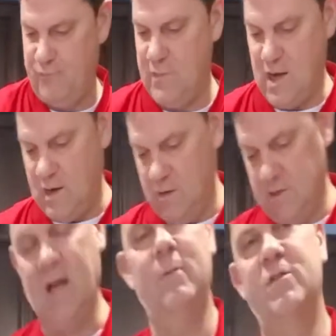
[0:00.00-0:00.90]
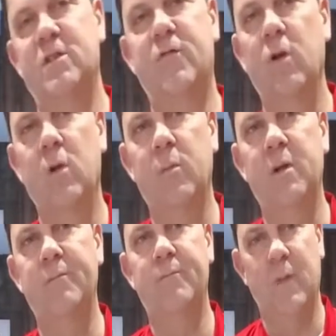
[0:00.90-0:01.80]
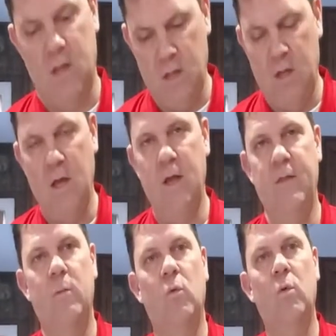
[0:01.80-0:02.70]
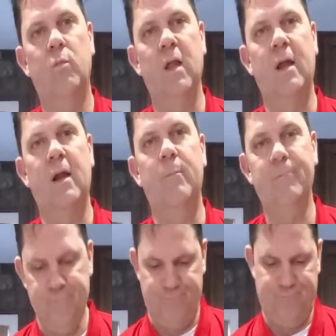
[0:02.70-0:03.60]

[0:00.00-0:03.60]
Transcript: Not a long time, just for a little bit, and then we'll plate it up.